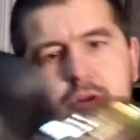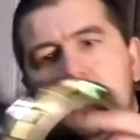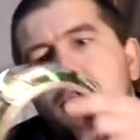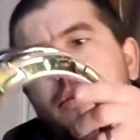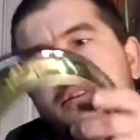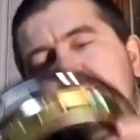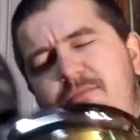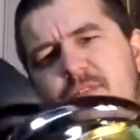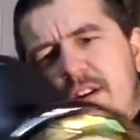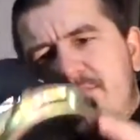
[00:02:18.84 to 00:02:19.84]
All these
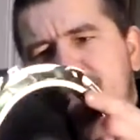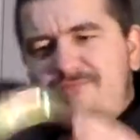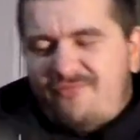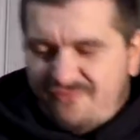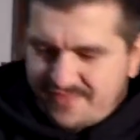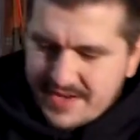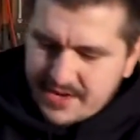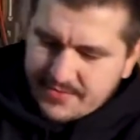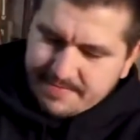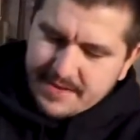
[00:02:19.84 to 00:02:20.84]
friggin'.
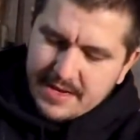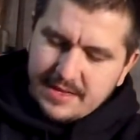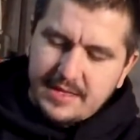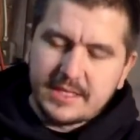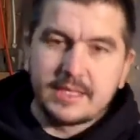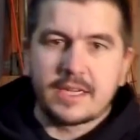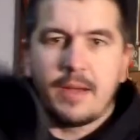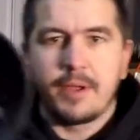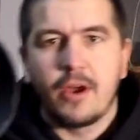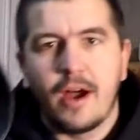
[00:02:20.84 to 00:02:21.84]
Anyway, this is
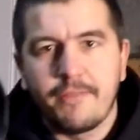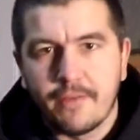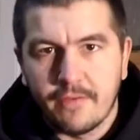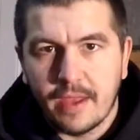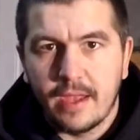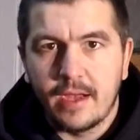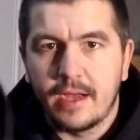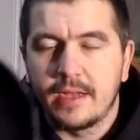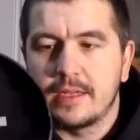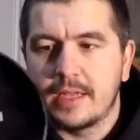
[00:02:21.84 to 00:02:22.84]
coming off of a
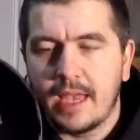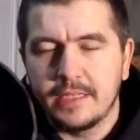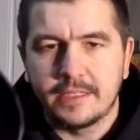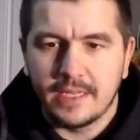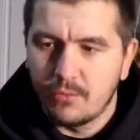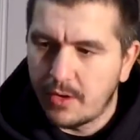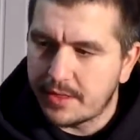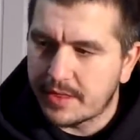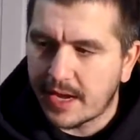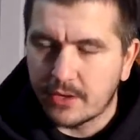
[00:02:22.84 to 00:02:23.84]

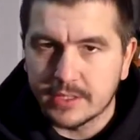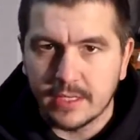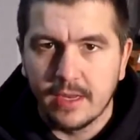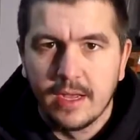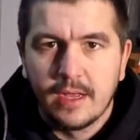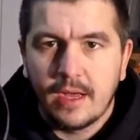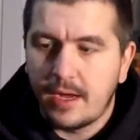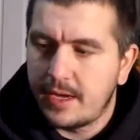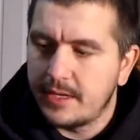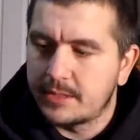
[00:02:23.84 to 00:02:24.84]
KZ1000.
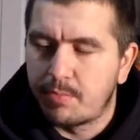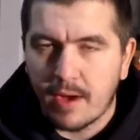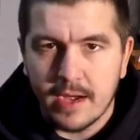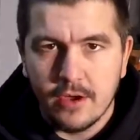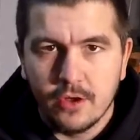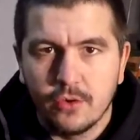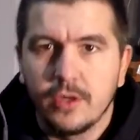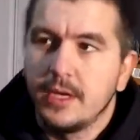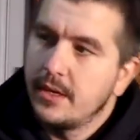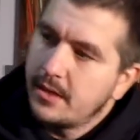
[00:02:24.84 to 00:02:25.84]
It's brand new.
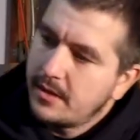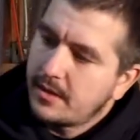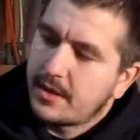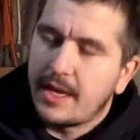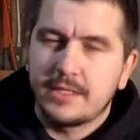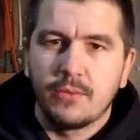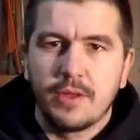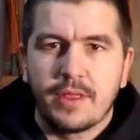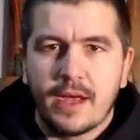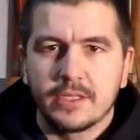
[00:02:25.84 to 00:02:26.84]

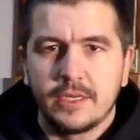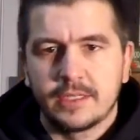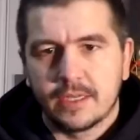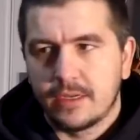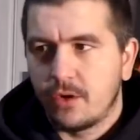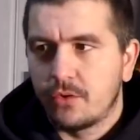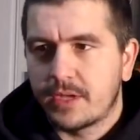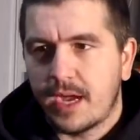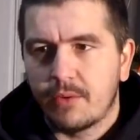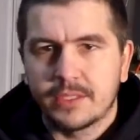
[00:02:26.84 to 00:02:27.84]
KZ1000 is an old
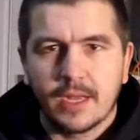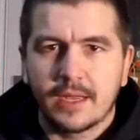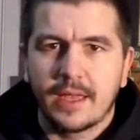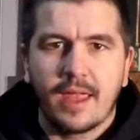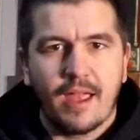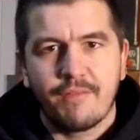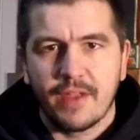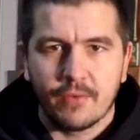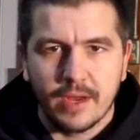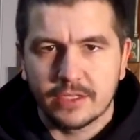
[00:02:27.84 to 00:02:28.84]
Kawasaki
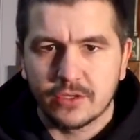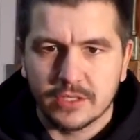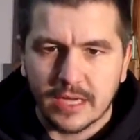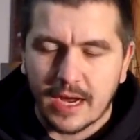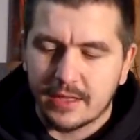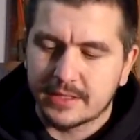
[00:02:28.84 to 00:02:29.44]
Cafe Racer style.